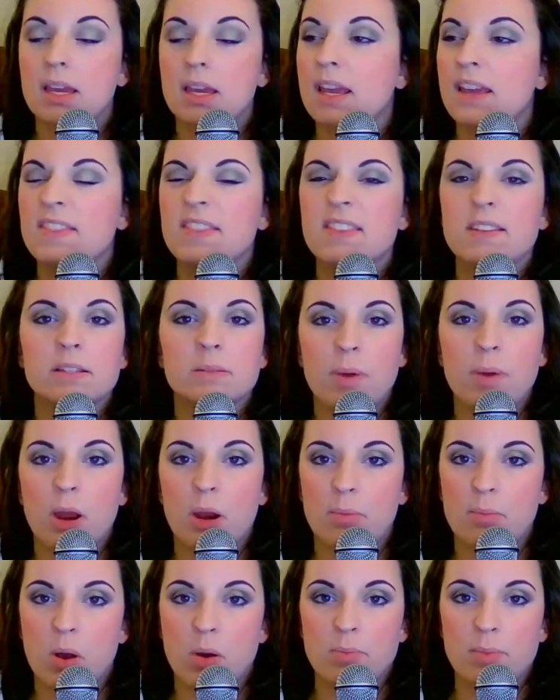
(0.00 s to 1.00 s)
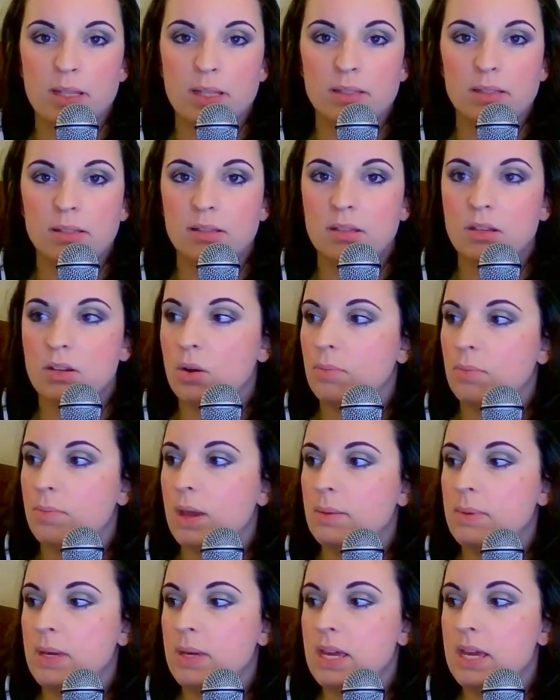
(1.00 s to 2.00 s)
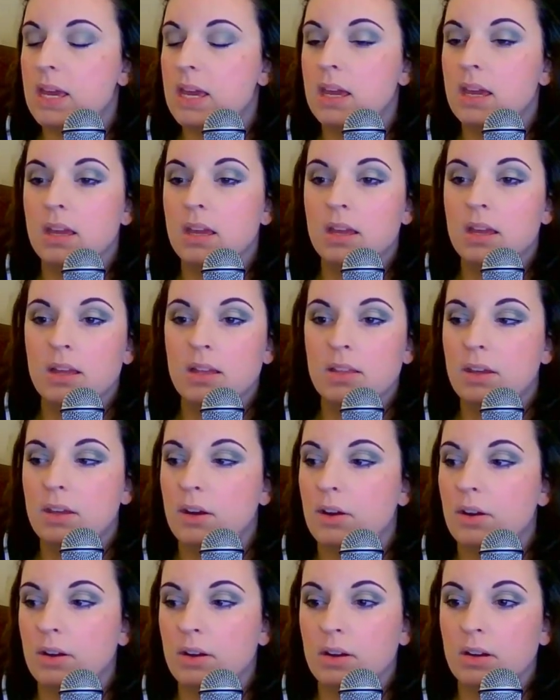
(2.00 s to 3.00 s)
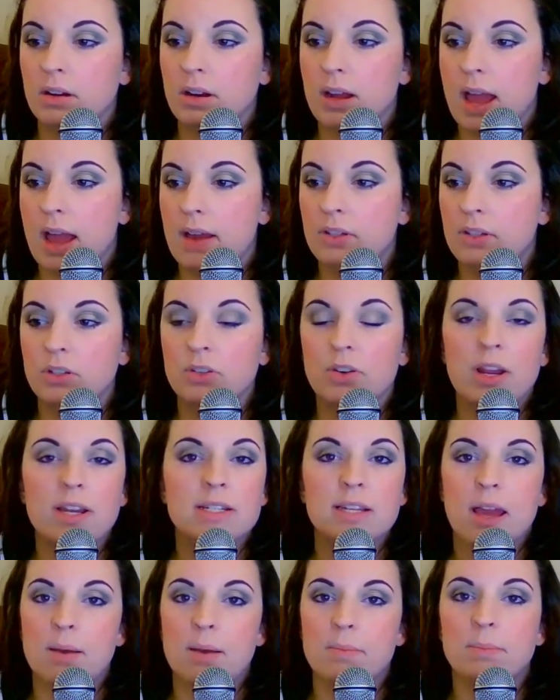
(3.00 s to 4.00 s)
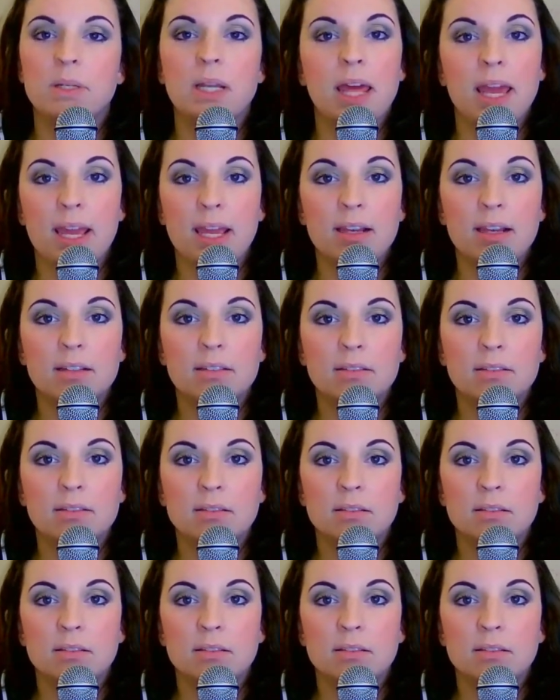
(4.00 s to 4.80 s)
in the spare moments, maybe they're having a great time playing